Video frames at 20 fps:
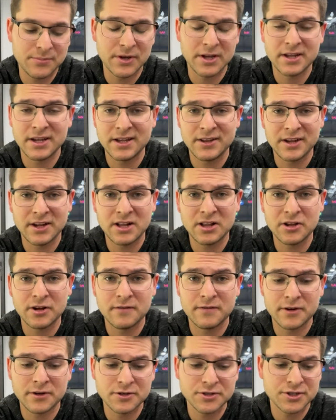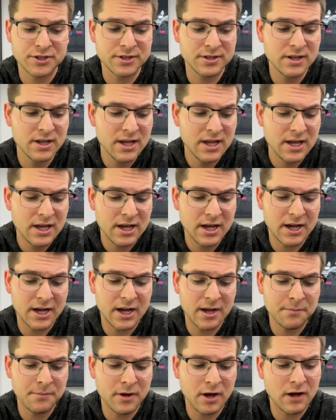but in a clear version.
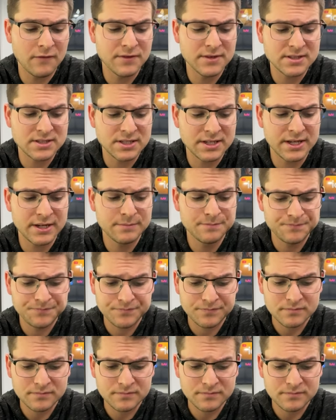Um, obviously,